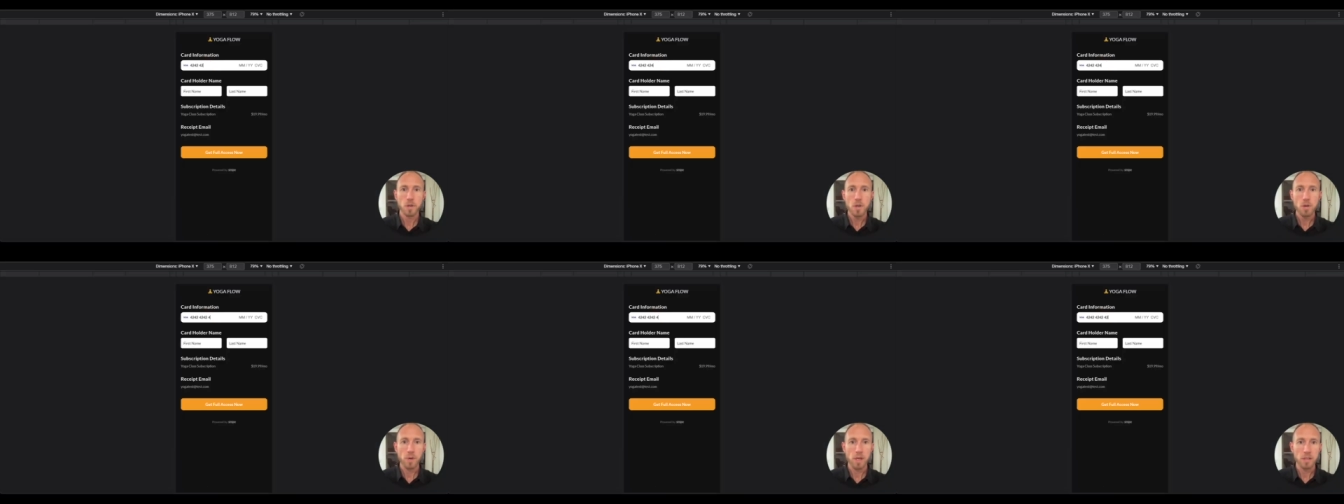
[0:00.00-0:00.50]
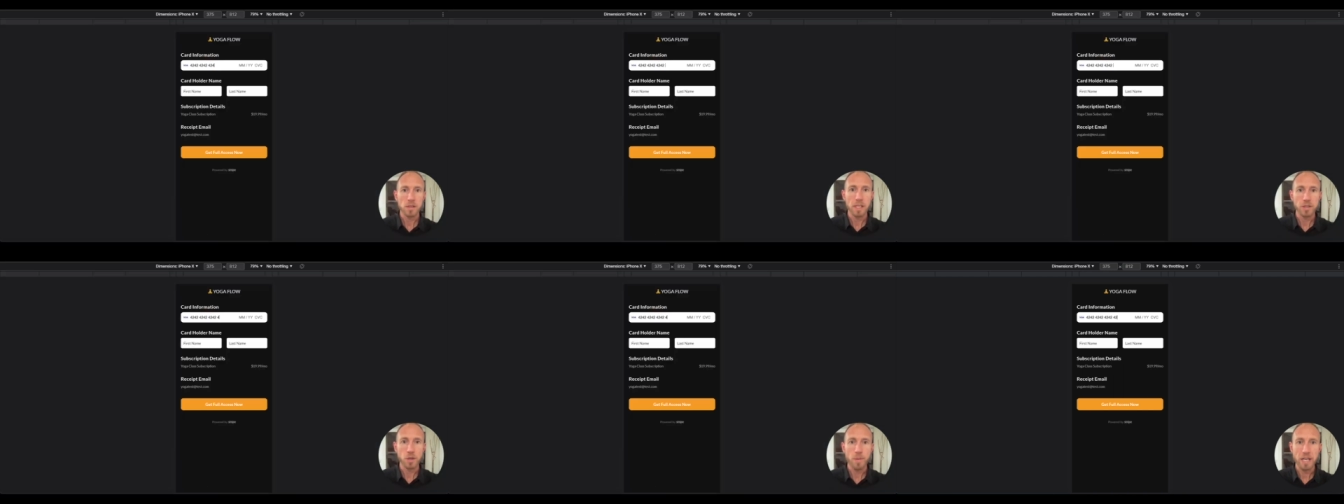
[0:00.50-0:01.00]
Well,
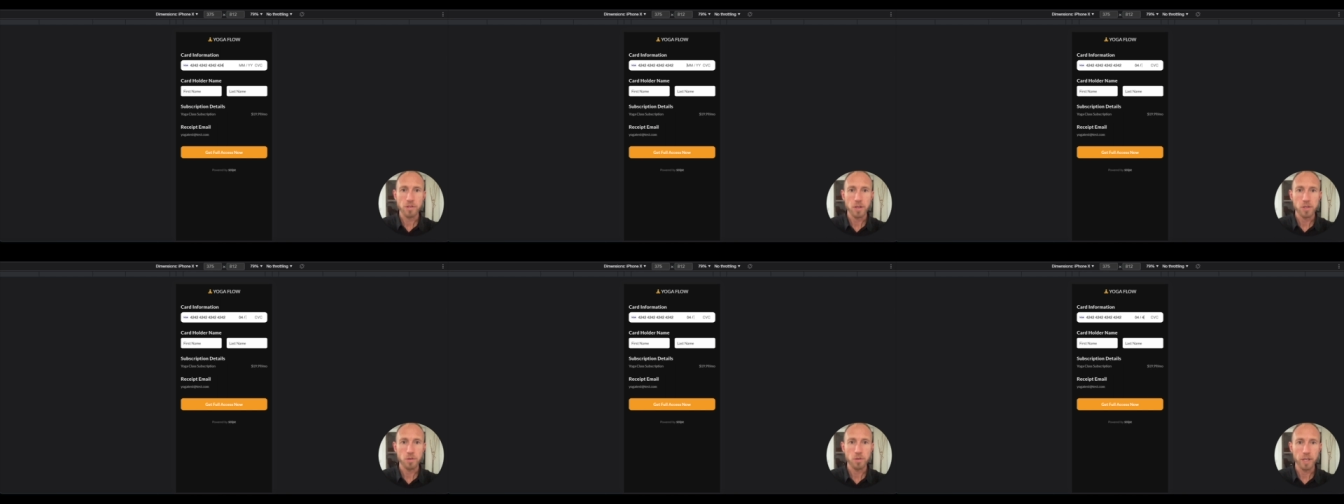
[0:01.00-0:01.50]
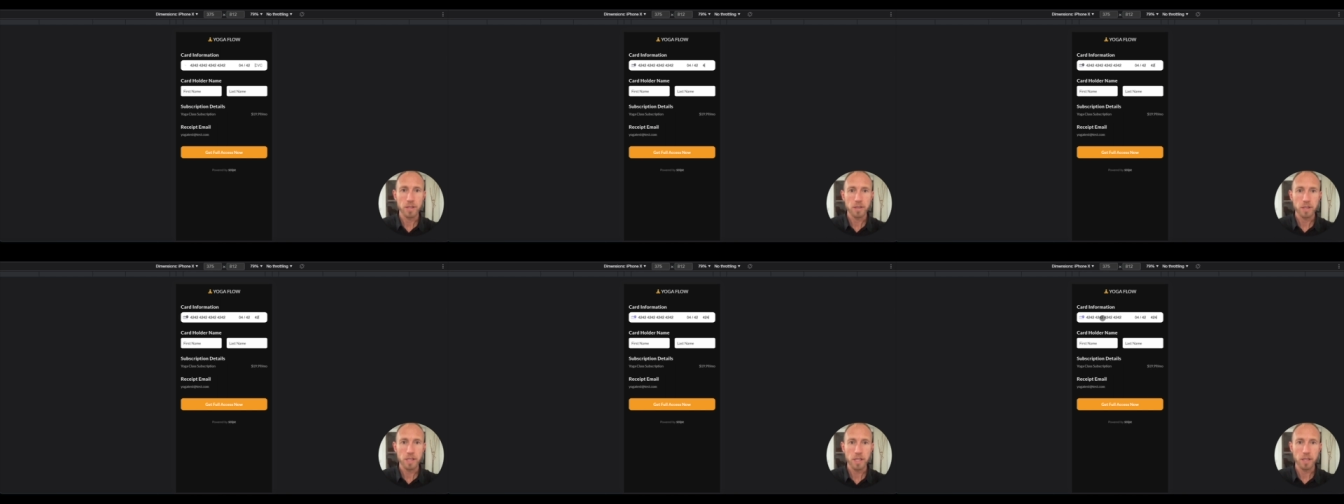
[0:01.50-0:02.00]
let's go back to our story
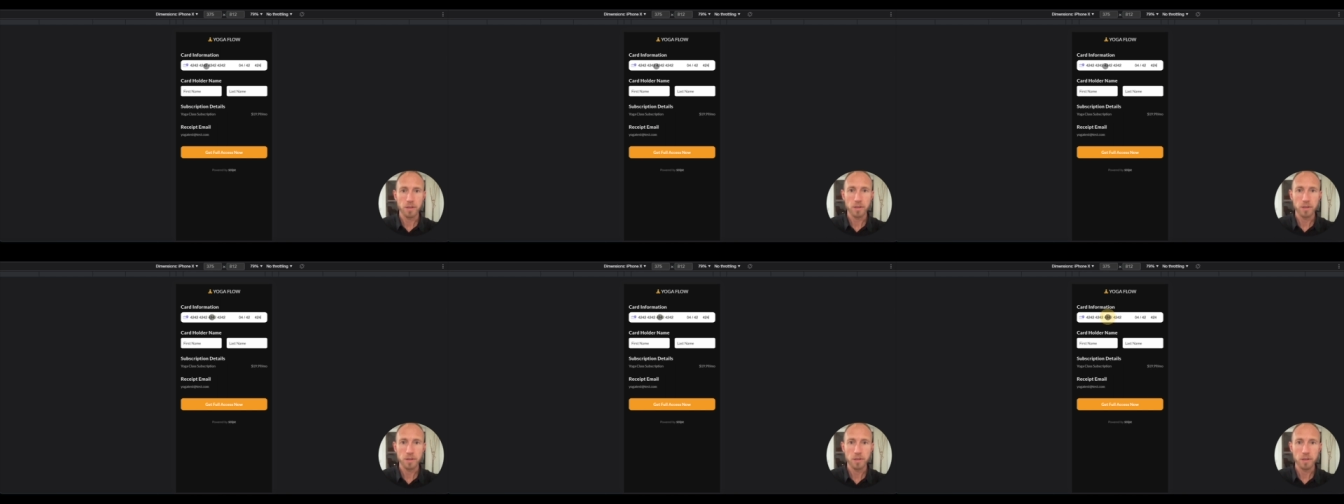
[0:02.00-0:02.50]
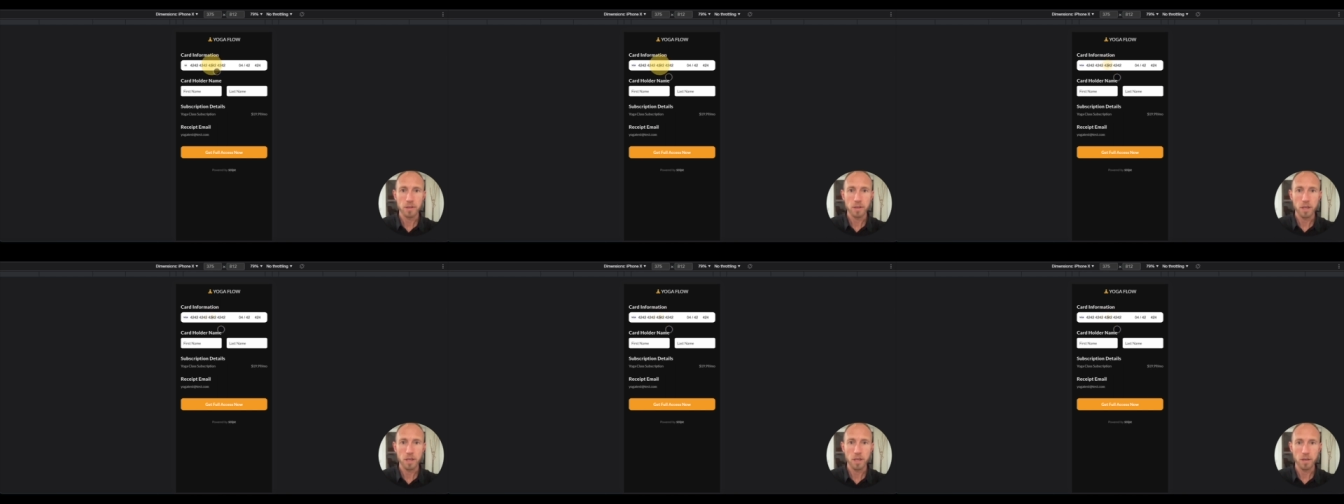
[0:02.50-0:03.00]
here
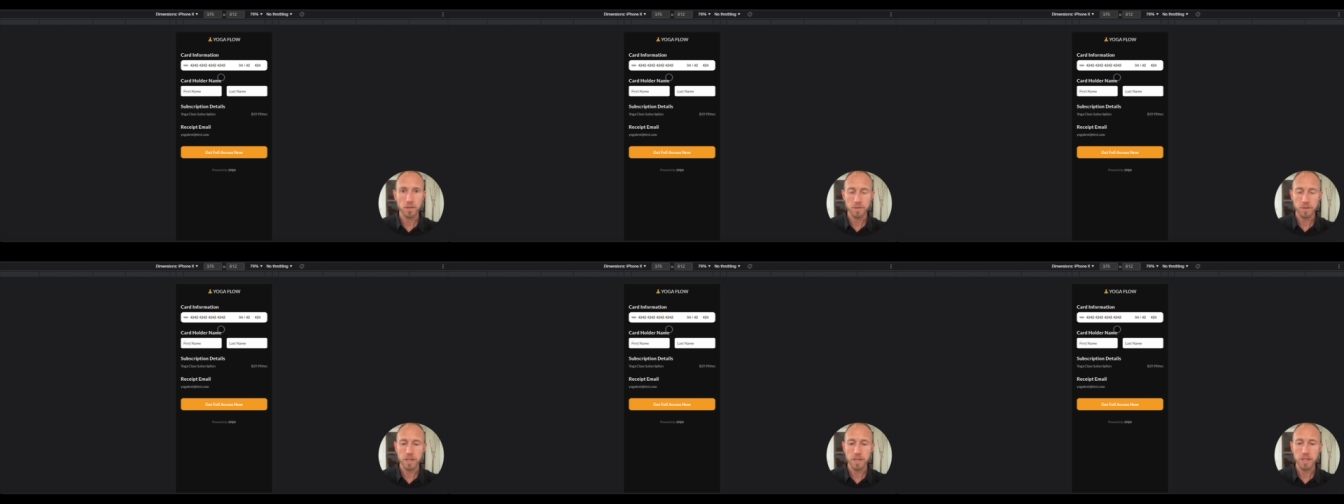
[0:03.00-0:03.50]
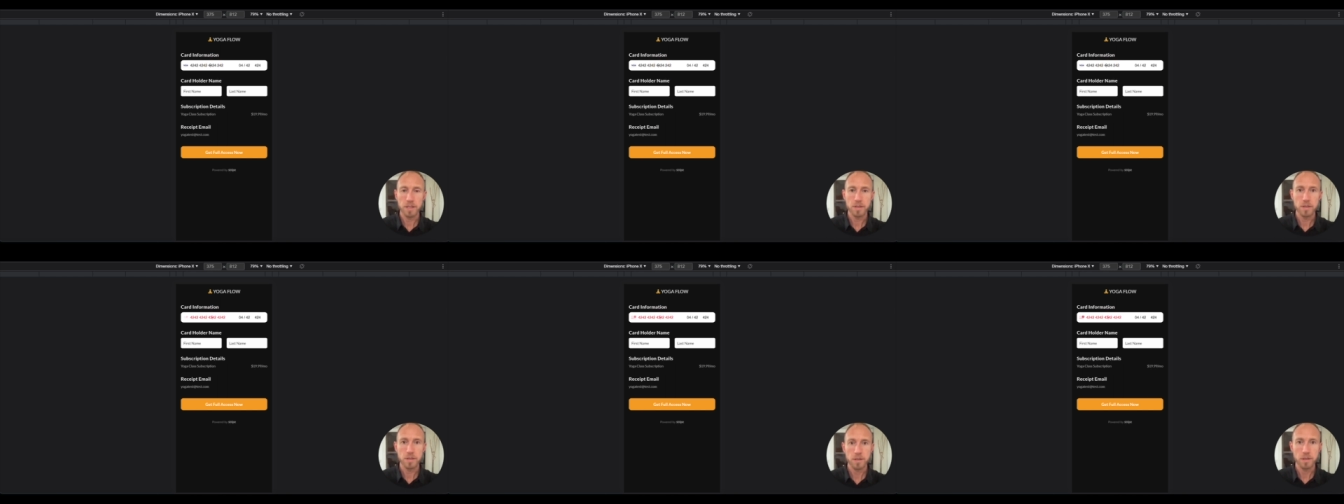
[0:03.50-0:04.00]
of
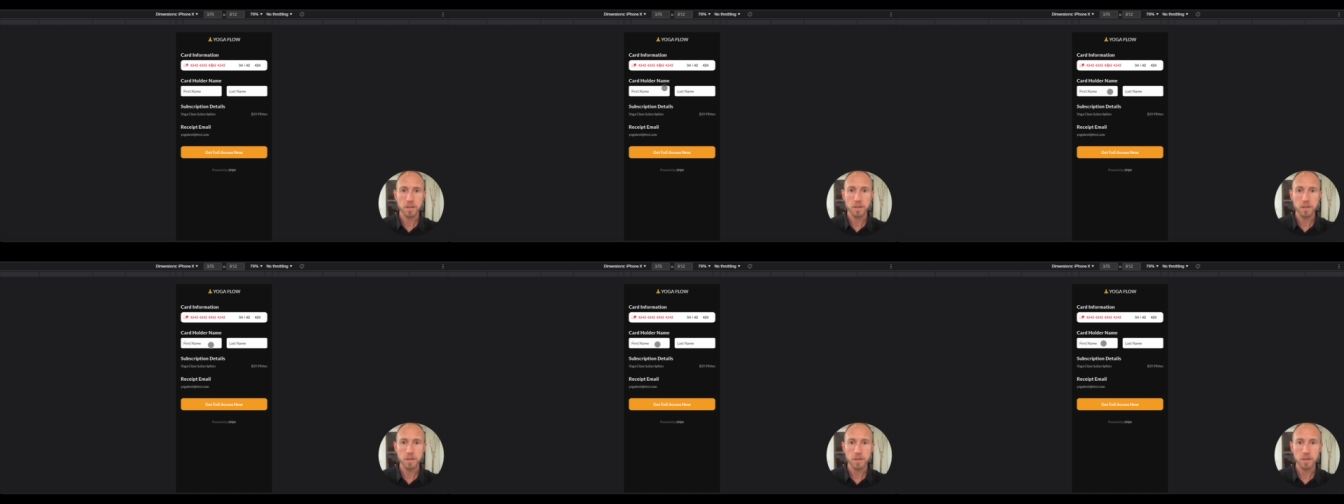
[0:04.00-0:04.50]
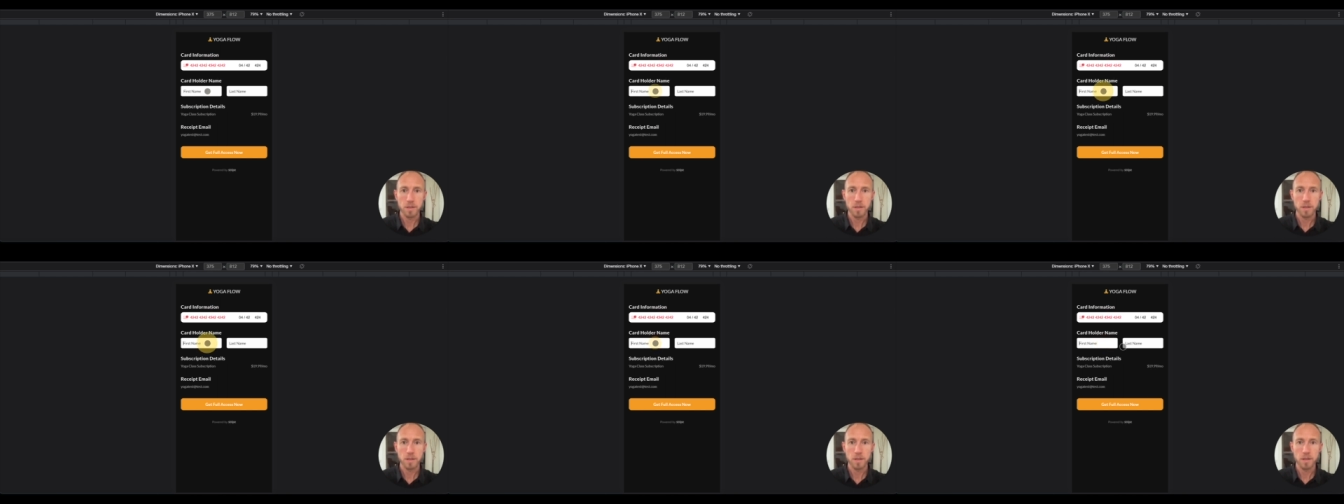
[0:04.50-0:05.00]
this.
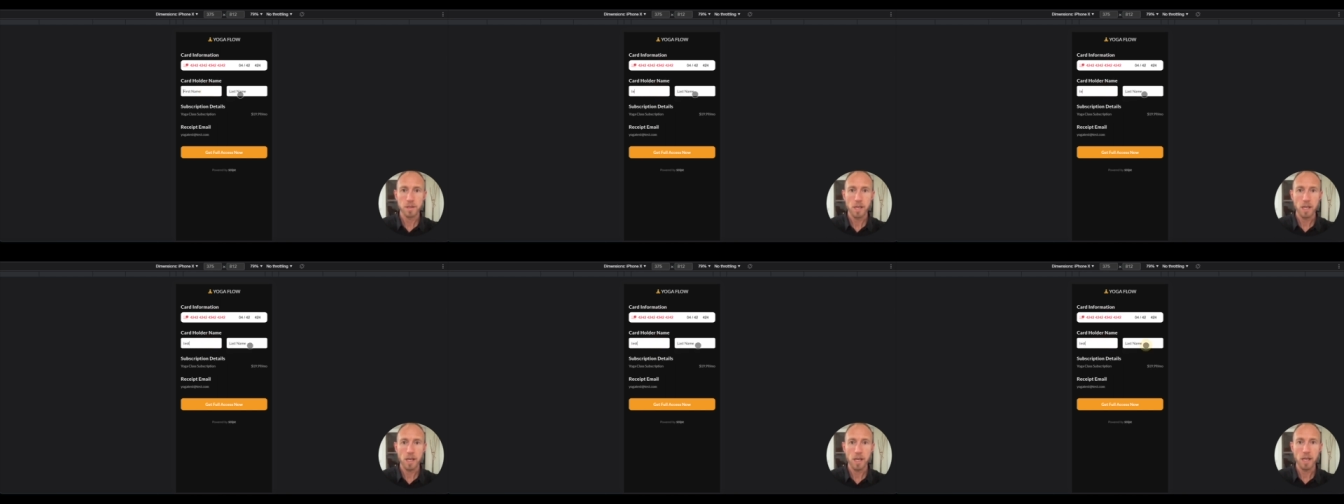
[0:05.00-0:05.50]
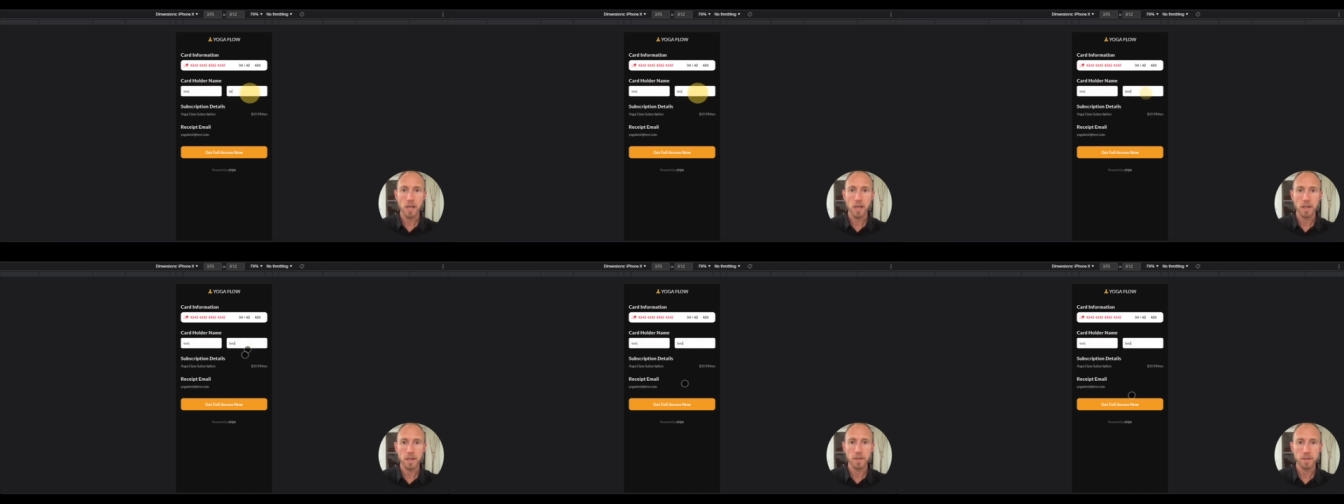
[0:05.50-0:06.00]

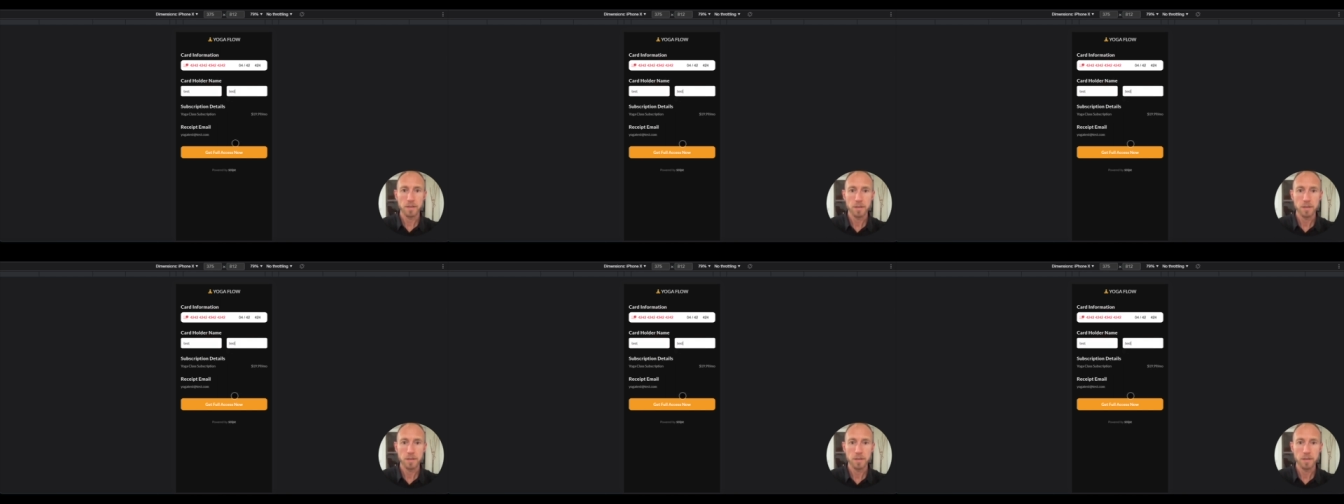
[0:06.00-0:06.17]
And